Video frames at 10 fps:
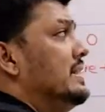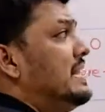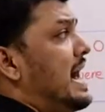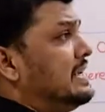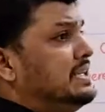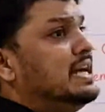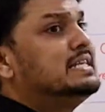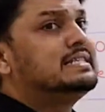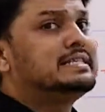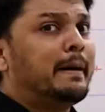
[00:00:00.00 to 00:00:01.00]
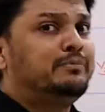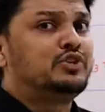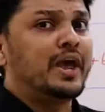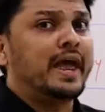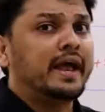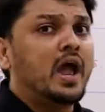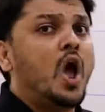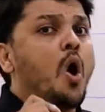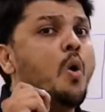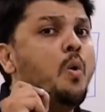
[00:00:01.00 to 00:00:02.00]
that subject,
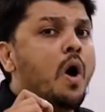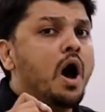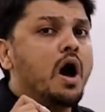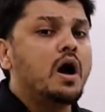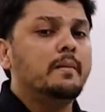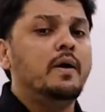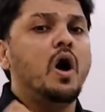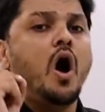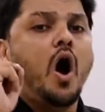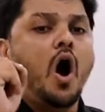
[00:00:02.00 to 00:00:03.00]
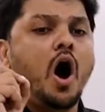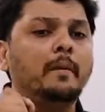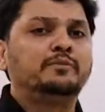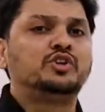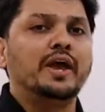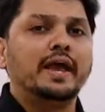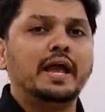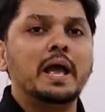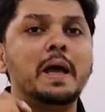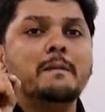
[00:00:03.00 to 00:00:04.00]
verb,
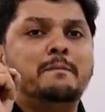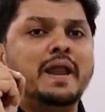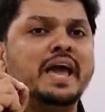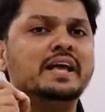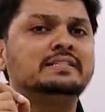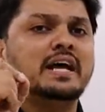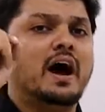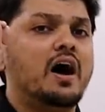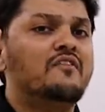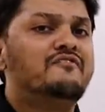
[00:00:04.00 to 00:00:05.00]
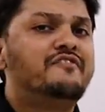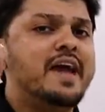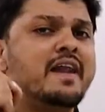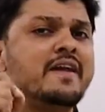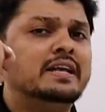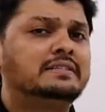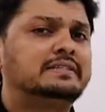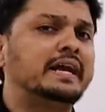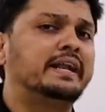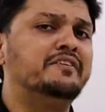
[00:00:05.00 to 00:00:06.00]
object plays a very
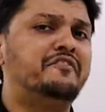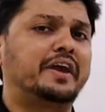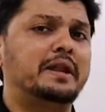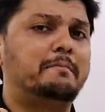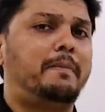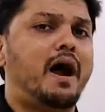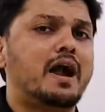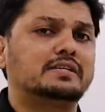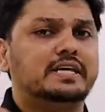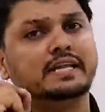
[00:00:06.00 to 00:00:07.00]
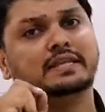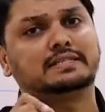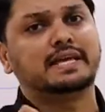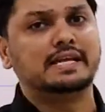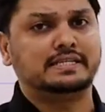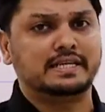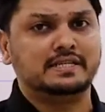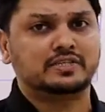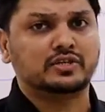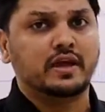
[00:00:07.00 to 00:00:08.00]
significant part in the
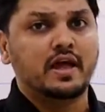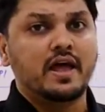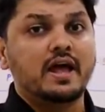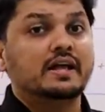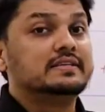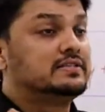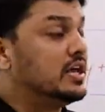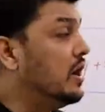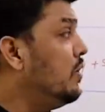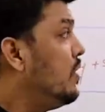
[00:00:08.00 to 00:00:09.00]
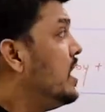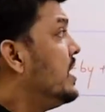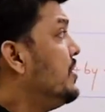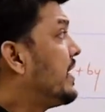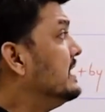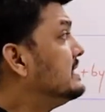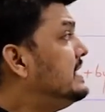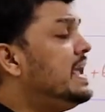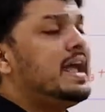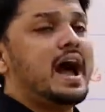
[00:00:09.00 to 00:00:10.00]
sentence. So you can
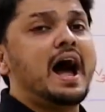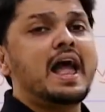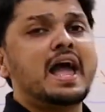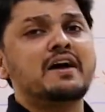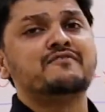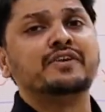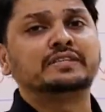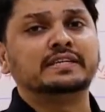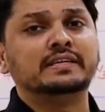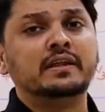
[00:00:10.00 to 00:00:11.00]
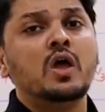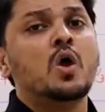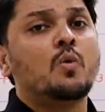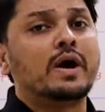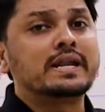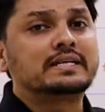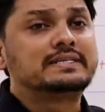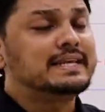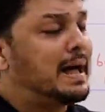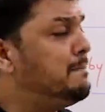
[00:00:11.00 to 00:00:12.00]
see I have written one
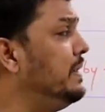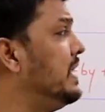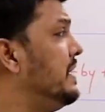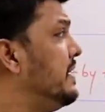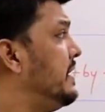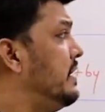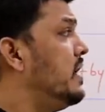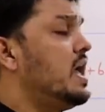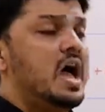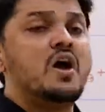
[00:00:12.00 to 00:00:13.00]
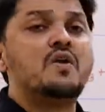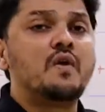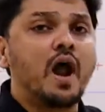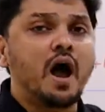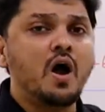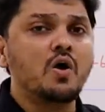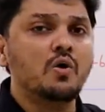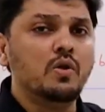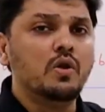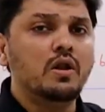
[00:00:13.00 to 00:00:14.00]
example here.
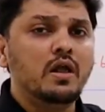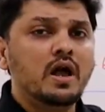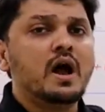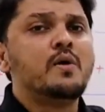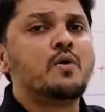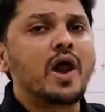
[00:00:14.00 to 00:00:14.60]
Rahul